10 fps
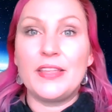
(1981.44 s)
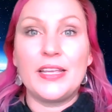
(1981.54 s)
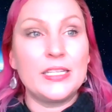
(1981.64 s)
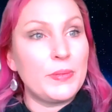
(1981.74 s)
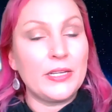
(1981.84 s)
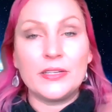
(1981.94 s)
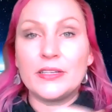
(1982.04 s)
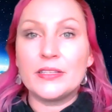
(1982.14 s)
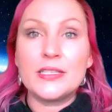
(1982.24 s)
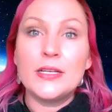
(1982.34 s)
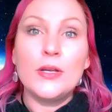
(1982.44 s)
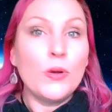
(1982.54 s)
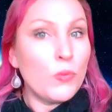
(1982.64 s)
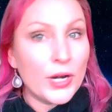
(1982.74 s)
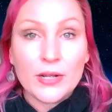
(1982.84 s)
things, because
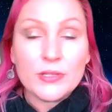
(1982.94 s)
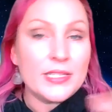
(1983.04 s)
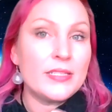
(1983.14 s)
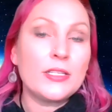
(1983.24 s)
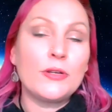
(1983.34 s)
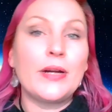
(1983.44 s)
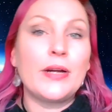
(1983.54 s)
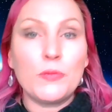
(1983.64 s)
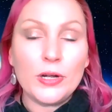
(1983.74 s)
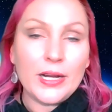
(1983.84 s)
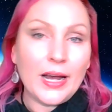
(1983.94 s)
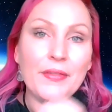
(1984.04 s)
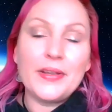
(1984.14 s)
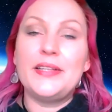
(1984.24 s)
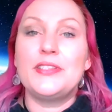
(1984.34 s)
what else is corrupt? What
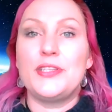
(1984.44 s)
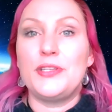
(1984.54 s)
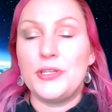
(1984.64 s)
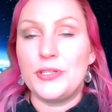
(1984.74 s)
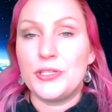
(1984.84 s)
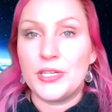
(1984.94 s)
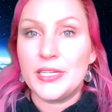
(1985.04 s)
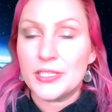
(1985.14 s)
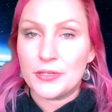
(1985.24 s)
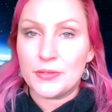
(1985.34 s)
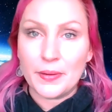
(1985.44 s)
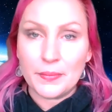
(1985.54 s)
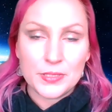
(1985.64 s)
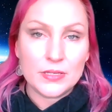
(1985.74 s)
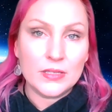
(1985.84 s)
other institution is
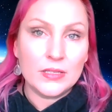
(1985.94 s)
corrupt?